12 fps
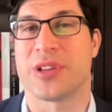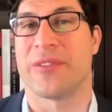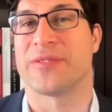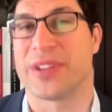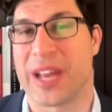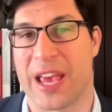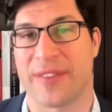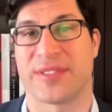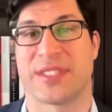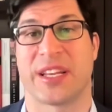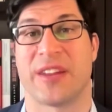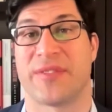often have
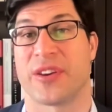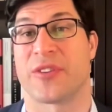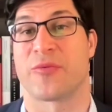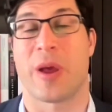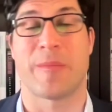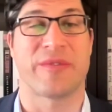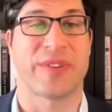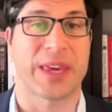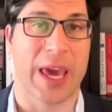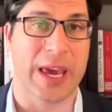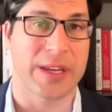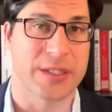significant
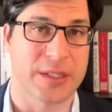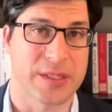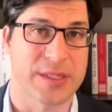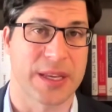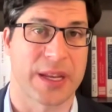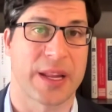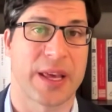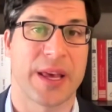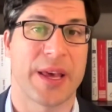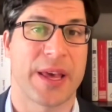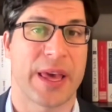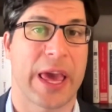ramifications in
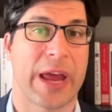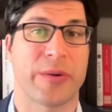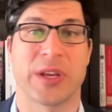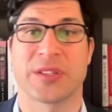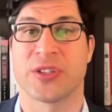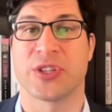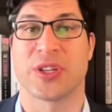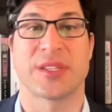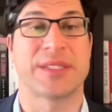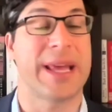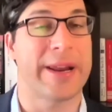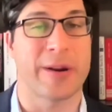areas such as
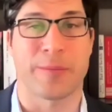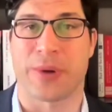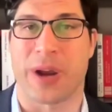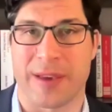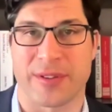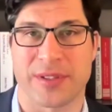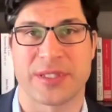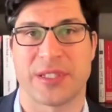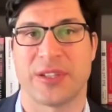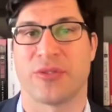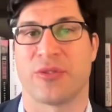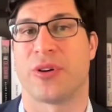data
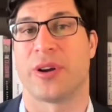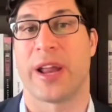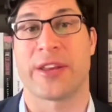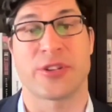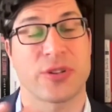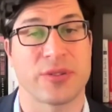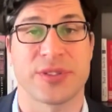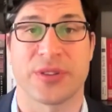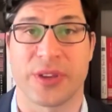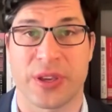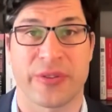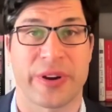privacy or national
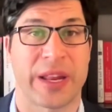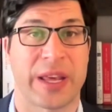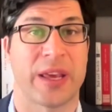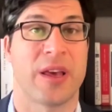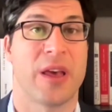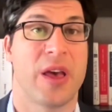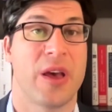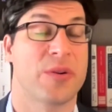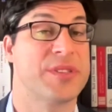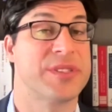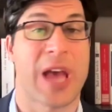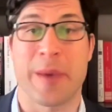security or
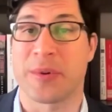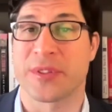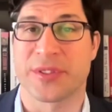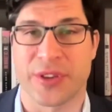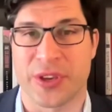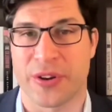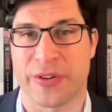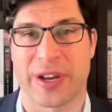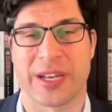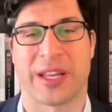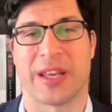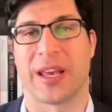
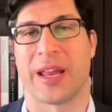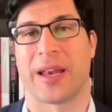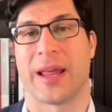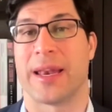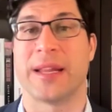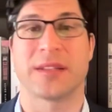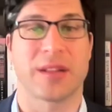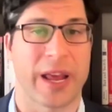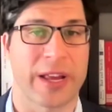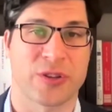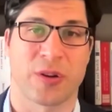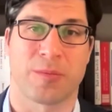cybersecurity, and
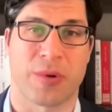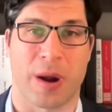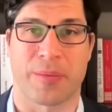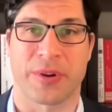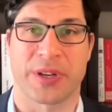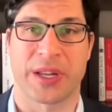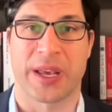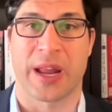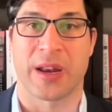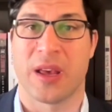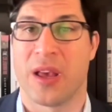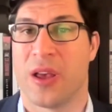intellectual property
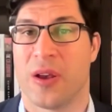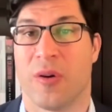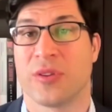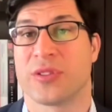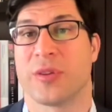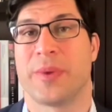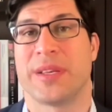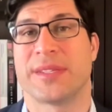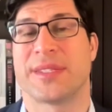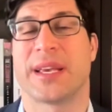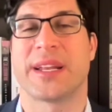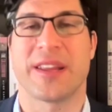can also be
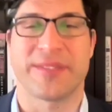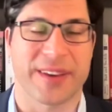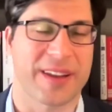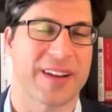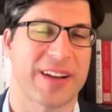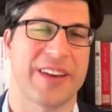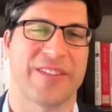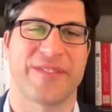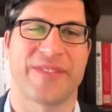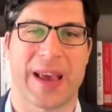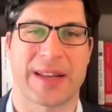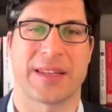significantly
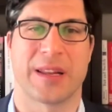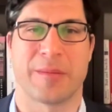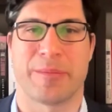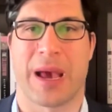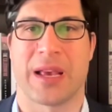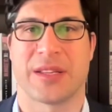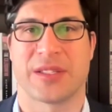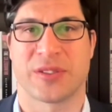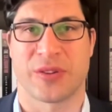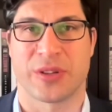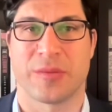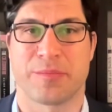affected by
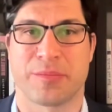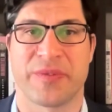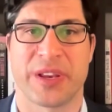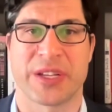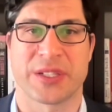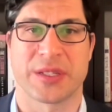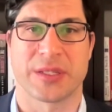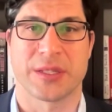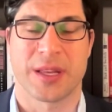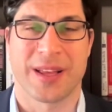certain provisions.